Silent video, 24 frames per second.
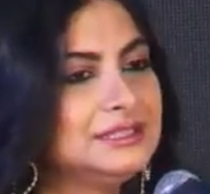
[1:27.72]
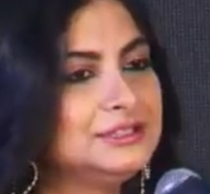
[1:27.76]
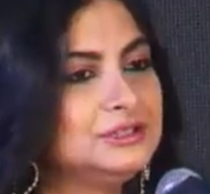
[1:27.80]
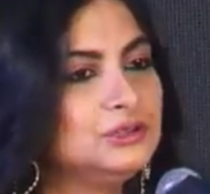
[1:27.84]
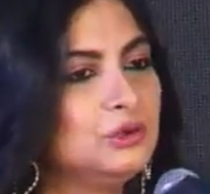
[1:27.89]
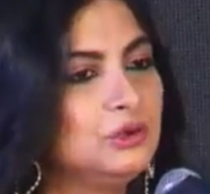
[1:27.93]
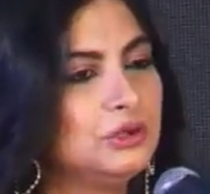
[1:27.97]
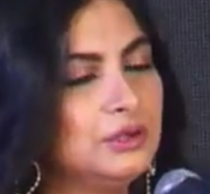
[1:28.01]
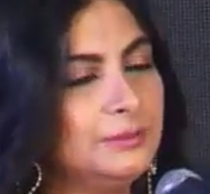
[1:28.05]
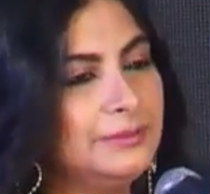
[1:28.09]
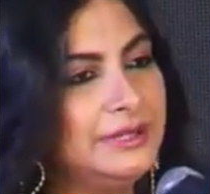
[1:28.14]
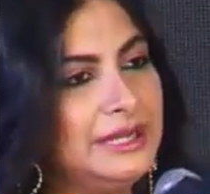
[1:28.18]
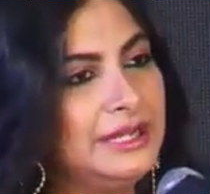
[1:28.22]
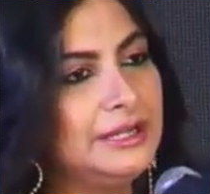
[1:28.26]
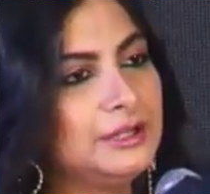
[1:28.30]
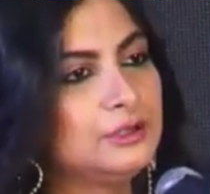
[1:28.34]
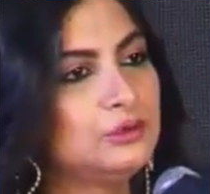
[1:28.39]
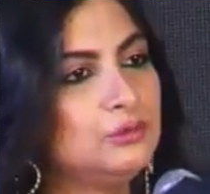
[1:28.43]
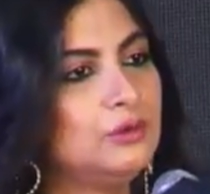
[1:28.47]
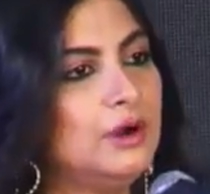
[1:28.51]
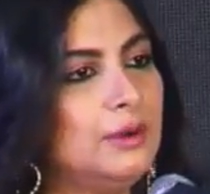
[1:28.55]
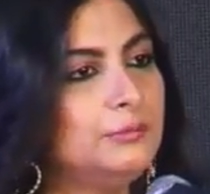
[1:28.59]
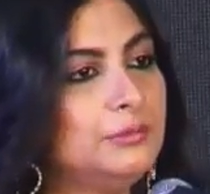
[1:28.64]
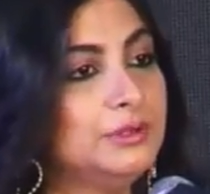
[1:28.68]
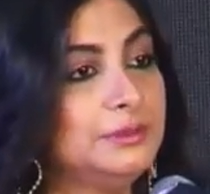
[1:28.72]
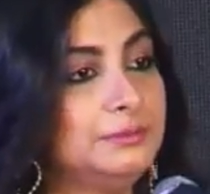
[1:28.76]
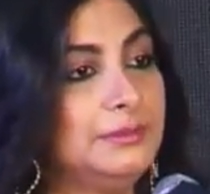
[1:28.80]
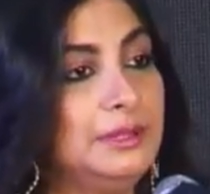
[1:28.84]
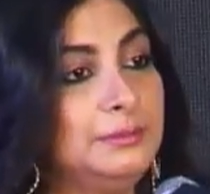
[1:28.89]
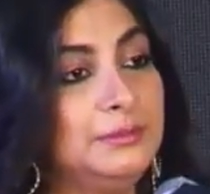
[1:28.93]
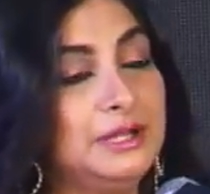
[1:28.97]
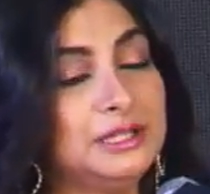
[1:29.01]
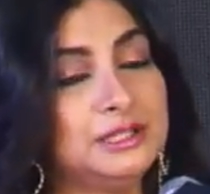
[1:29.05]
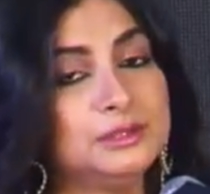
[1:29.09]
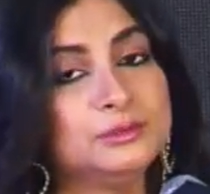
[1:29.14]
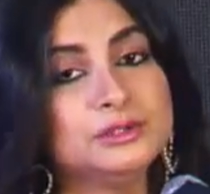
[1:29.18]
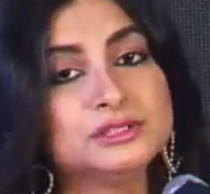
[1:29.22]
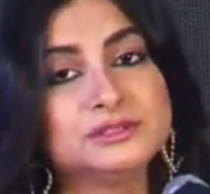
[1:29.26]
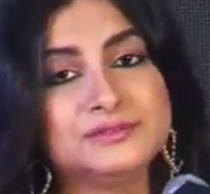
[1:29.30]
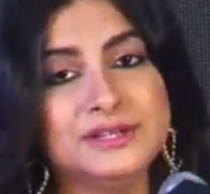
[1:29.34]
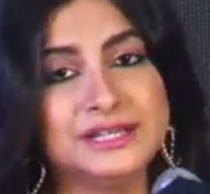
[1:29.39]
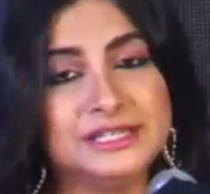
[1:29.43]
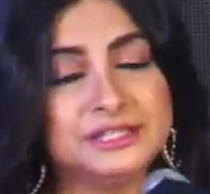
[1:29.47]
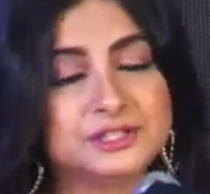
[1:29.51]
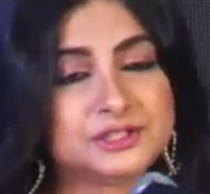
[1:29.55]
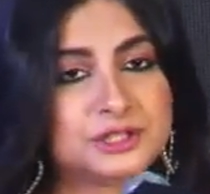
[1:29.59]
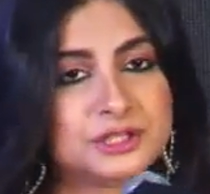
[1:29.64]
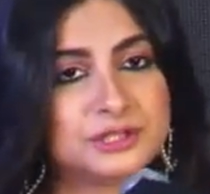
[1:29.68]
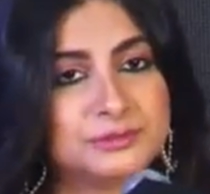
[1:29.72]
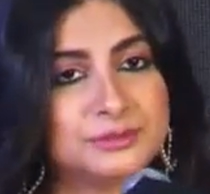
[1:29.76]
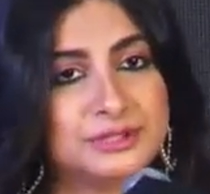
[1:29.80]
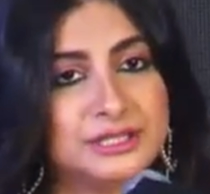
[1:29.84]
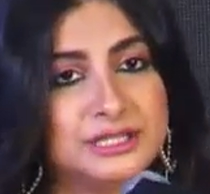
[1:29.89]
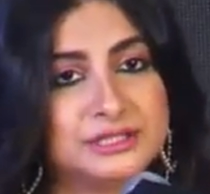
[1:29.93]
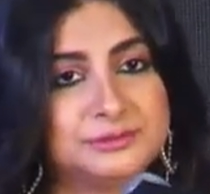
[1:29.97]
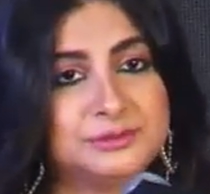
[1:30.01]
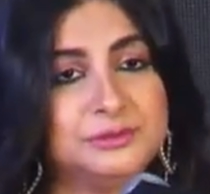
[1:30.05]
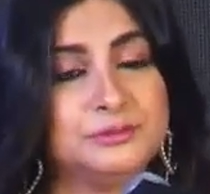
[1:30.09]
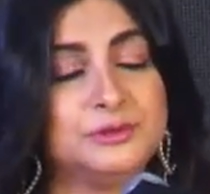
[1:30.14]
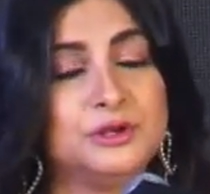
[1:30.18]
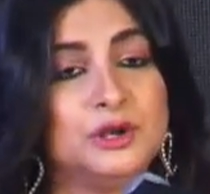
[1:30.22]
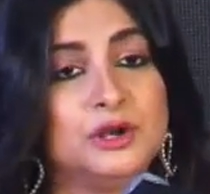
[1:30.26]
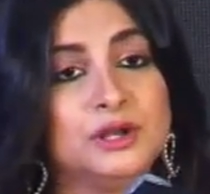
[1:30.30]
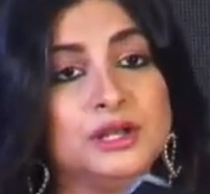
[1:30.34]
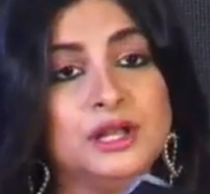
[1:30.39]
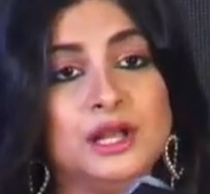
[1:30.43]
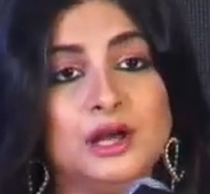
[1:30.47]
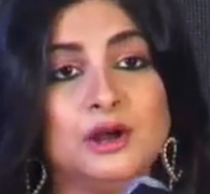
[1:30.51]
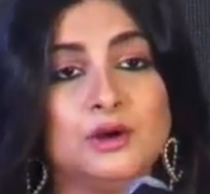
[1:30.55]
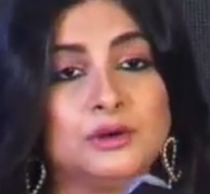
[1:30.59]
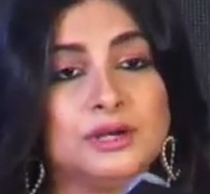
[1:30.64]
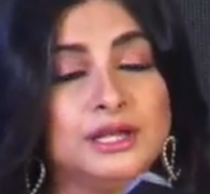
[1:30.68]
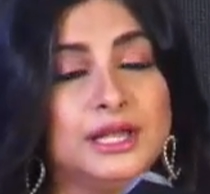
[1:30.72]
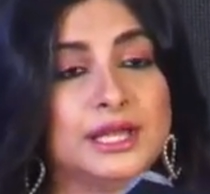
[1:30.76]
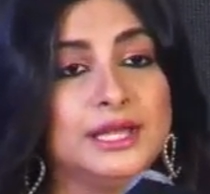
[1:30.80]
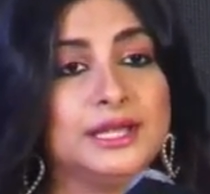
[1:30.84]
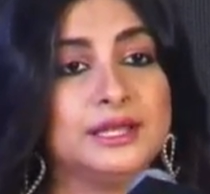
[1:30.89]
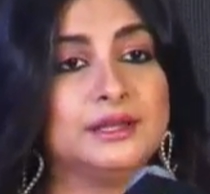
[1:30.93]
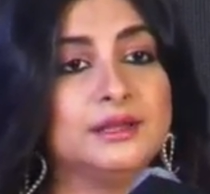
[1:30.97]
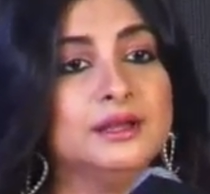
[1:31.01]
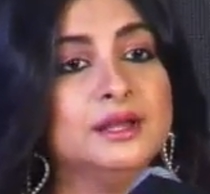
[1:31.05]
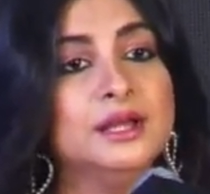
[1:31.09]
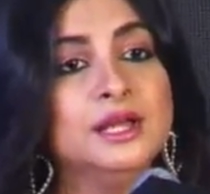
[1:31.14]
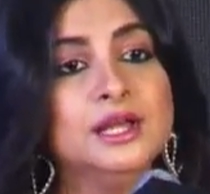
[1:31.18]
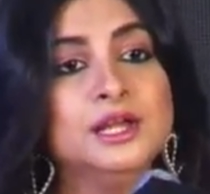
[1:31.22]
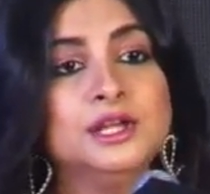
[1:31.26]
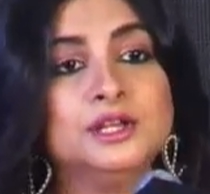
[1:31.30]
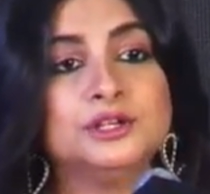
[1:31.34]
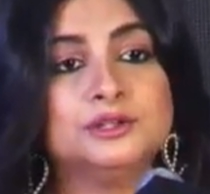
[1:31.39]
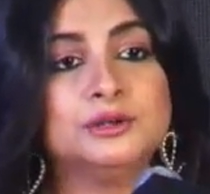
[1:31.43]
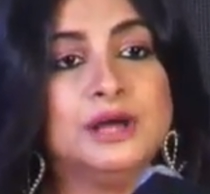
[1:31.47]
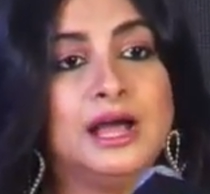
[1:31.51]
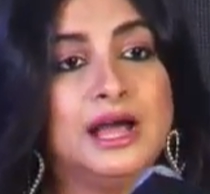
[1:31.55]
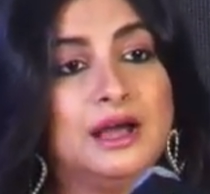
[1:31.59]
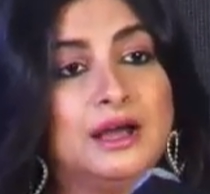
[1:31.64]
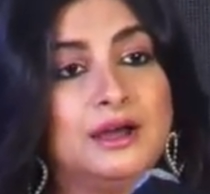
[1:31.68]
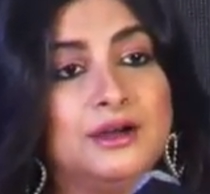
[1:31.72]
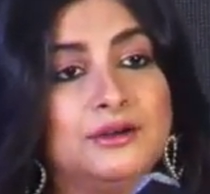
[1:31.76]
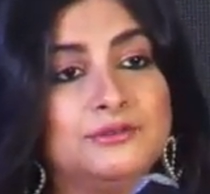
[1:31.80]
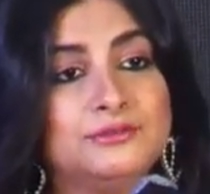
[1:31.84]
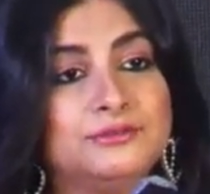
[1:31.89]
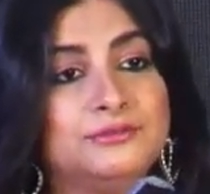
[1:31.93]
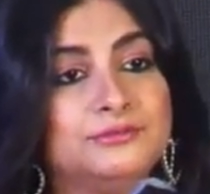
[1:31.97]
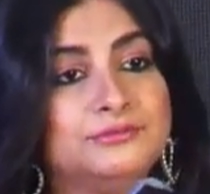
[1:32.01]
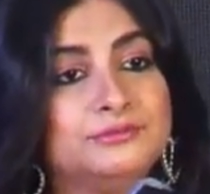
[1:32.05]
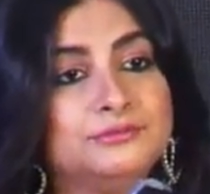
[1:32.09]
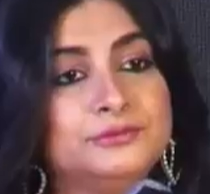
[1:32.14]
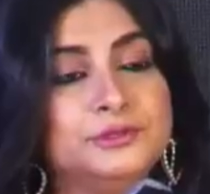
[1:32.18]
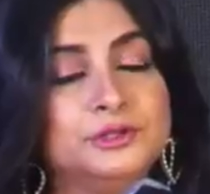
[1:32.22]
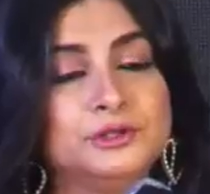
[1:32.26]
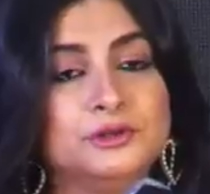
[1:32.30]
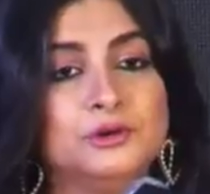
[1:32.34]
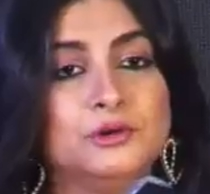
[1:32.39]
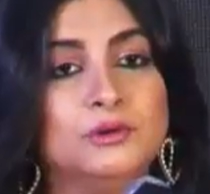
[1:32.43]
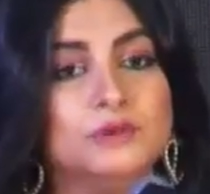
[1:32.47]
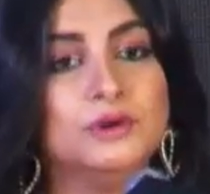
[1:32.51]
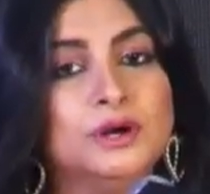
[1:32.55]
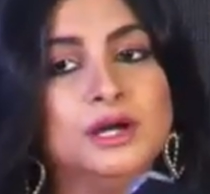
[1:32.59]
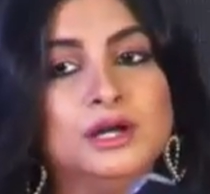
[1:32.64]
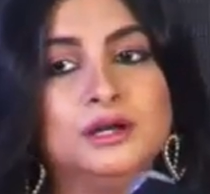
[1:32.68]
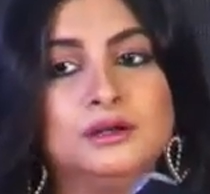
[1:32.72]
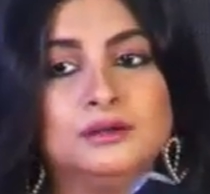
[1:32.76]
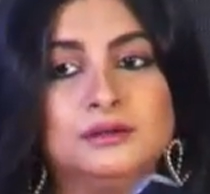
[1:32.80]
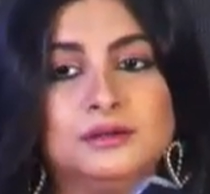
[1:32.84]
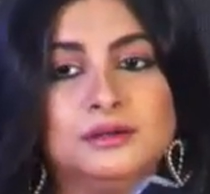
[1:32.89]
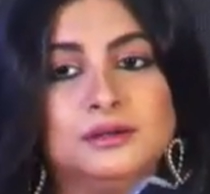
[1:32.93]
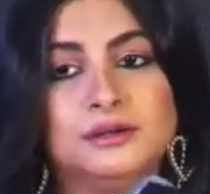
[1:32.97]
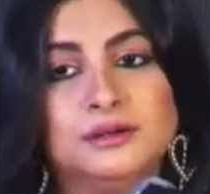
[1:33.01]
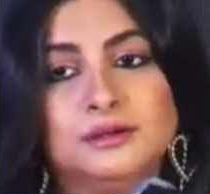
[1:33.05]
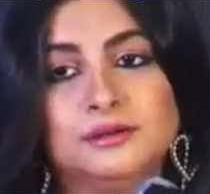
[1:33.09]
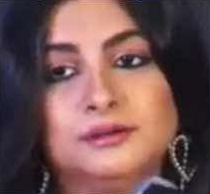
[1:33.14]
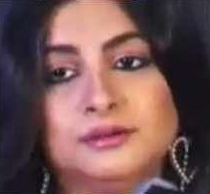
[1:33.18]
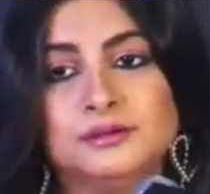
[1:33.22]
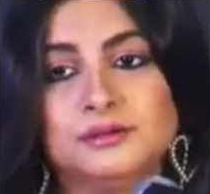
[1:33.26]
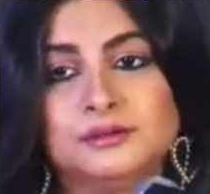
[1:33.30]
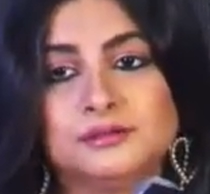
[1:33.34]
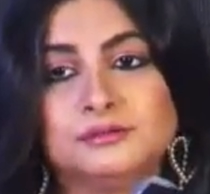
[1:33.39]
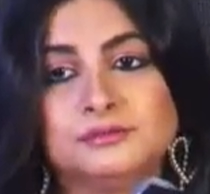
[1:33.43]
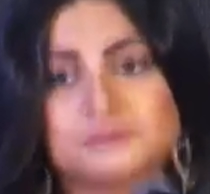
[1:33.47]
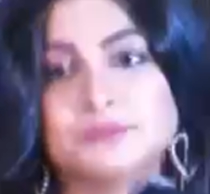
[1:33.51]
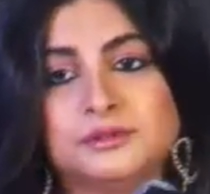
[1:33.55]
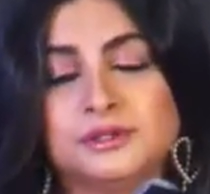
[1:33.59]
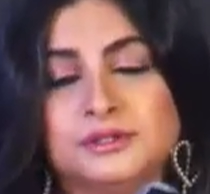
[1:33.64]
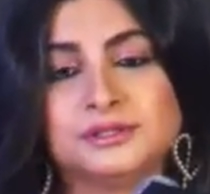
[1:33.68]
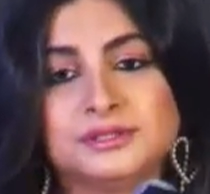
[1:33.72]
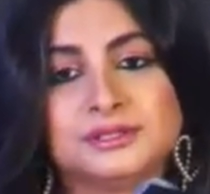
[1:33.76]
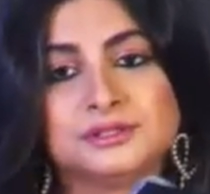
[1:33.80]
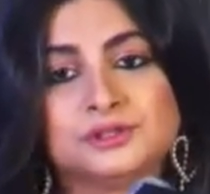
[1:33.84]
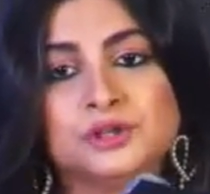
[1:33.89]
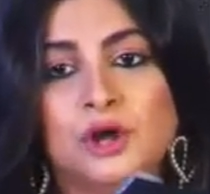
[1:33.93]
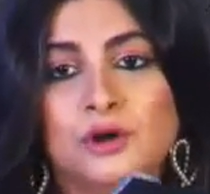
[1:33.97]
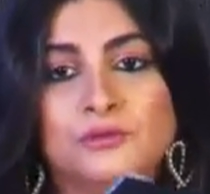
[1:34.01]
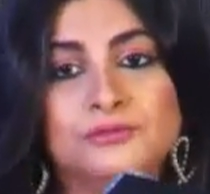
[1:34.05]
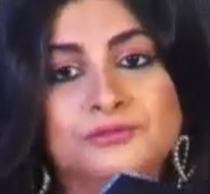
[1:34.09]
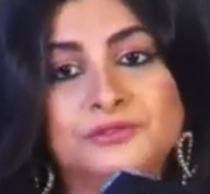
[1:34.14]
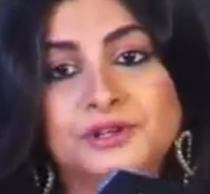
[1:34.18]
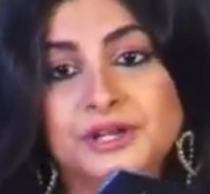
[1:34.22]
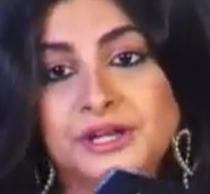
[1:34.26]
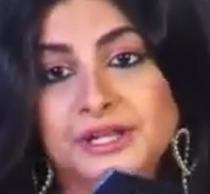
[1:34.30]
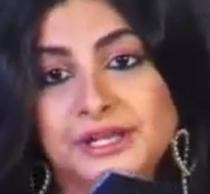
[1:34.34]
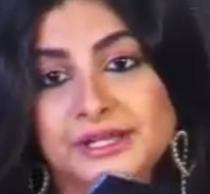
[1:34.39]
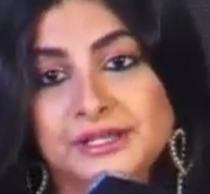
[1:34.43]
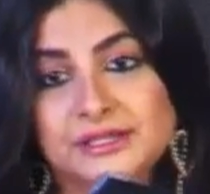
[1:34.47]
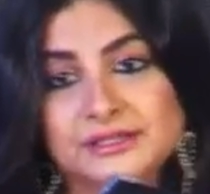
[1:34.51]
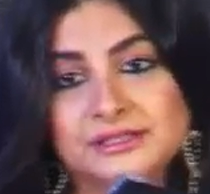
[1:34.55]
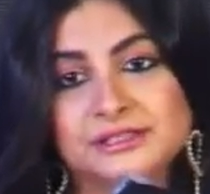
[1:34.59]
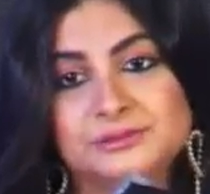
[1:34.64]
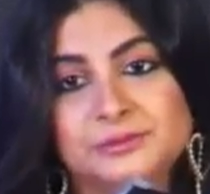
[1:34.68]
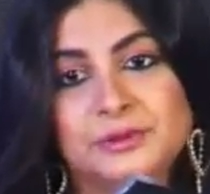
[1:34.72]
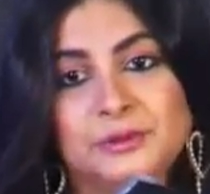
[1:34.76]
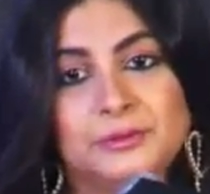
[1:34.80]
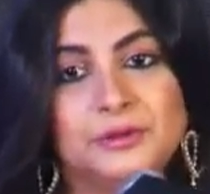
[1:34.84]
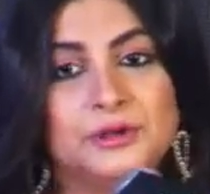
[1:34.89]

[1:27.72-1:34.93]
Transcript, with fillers: that Sonam and I grew up with. My mother was very strict with us. We were not allowed, like, to have, you know, soft drinks. We